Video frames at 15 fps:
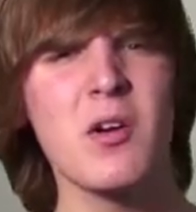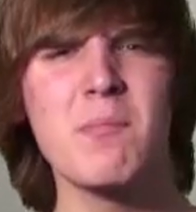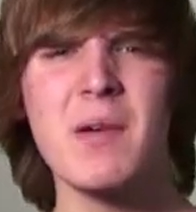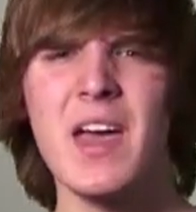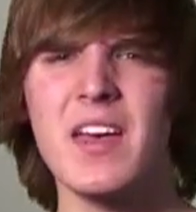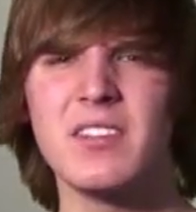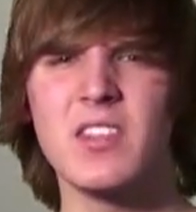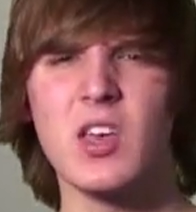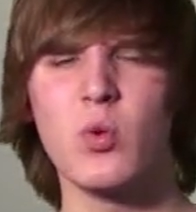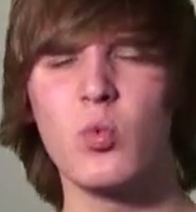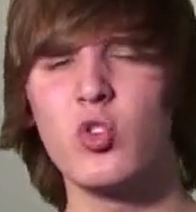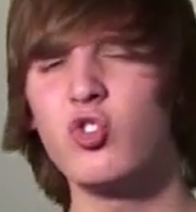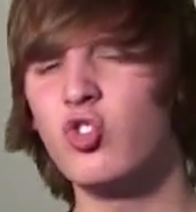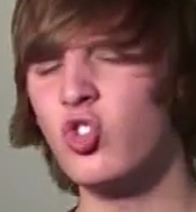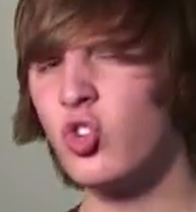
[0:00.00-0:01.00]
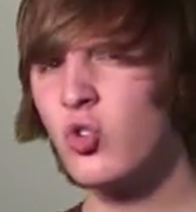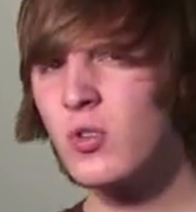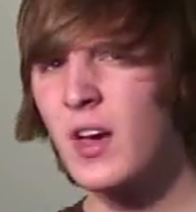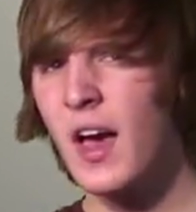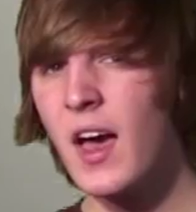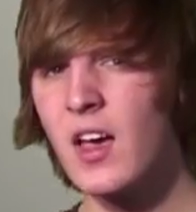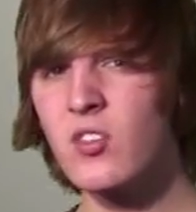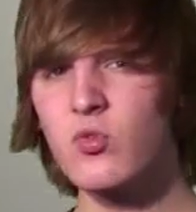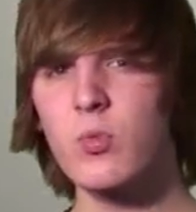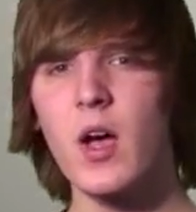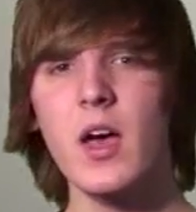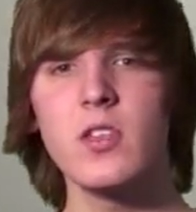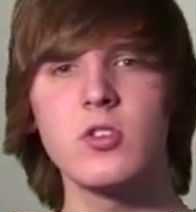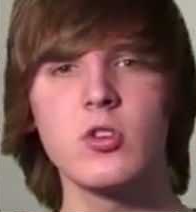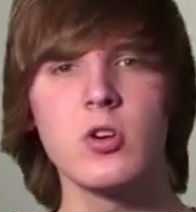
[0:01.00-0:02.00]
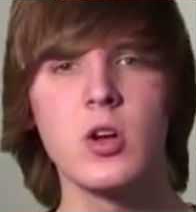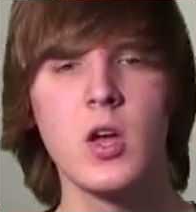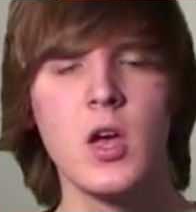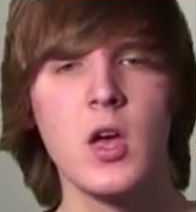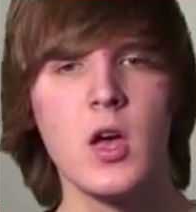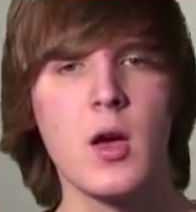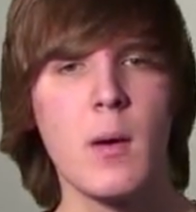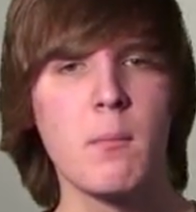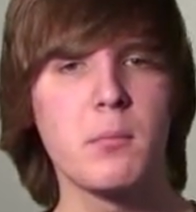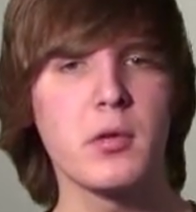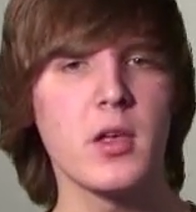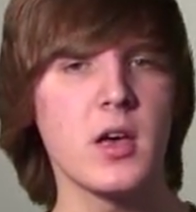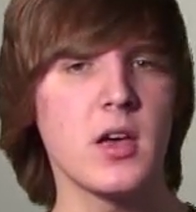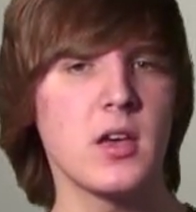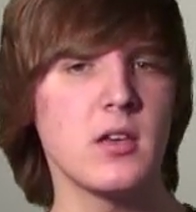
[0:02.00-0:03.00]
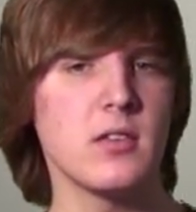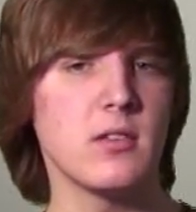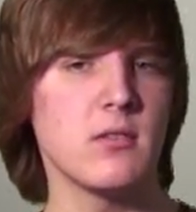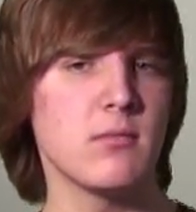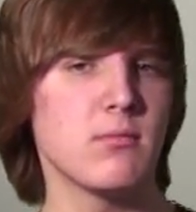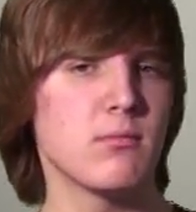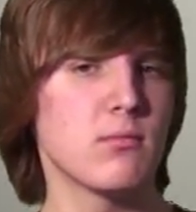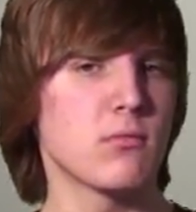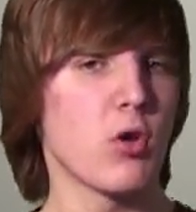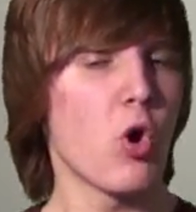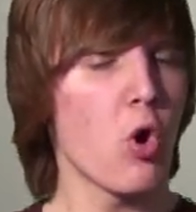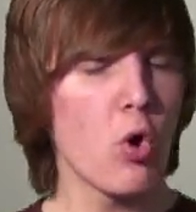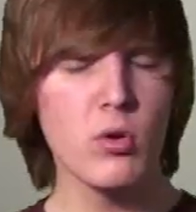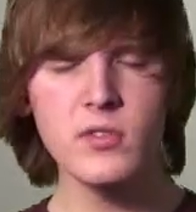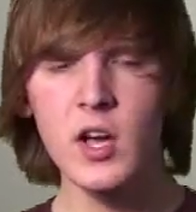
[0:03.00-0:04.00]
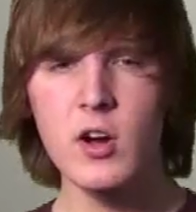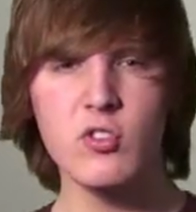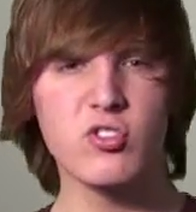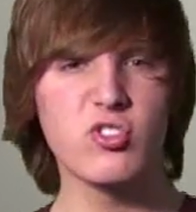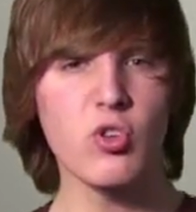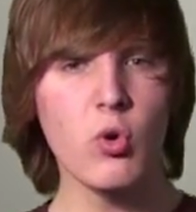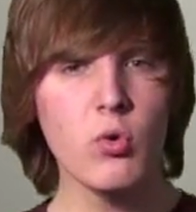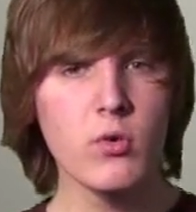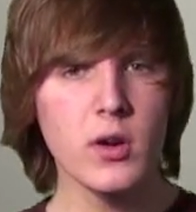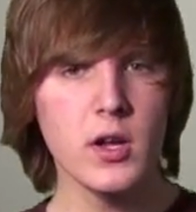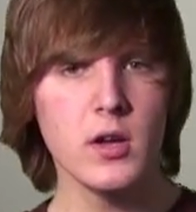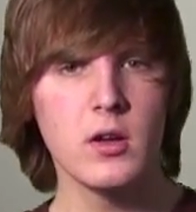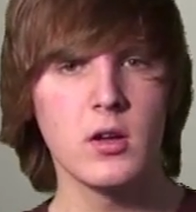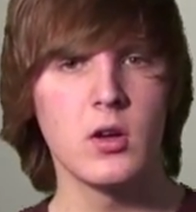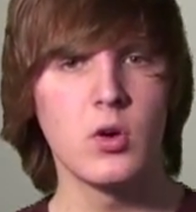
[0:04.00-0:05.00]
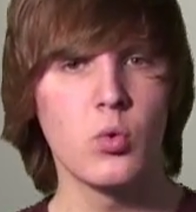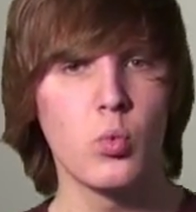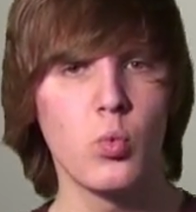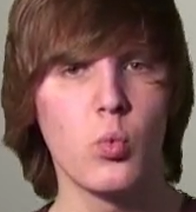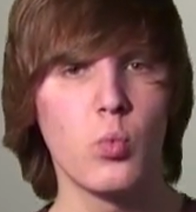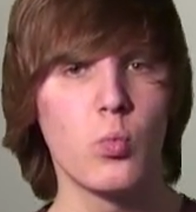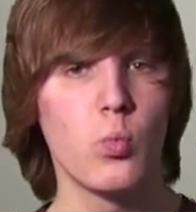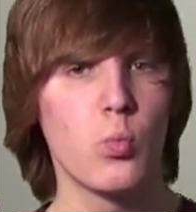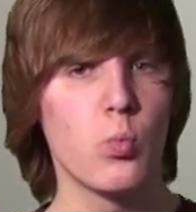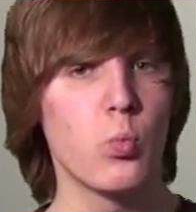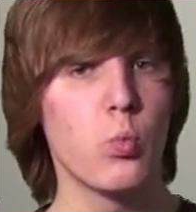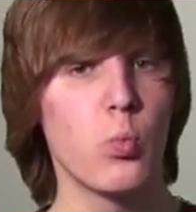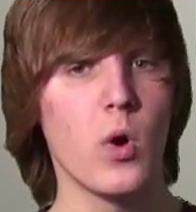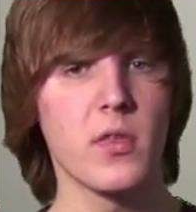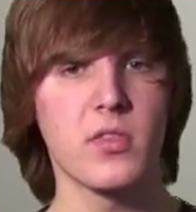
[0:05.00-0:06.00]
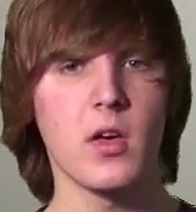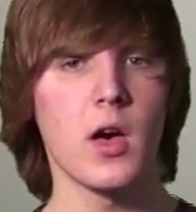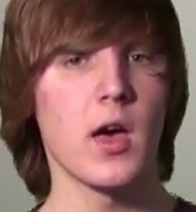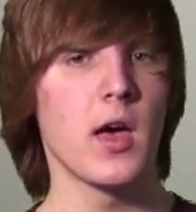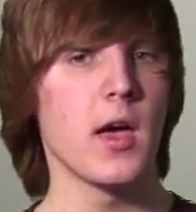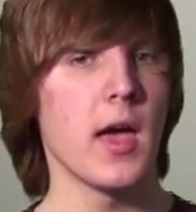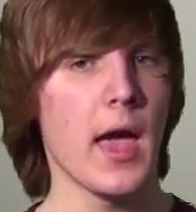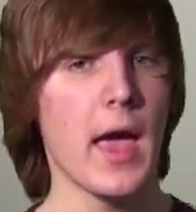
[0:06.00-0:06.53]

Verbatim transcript: or a bad thing? Would you guys rather play the whole entire story with an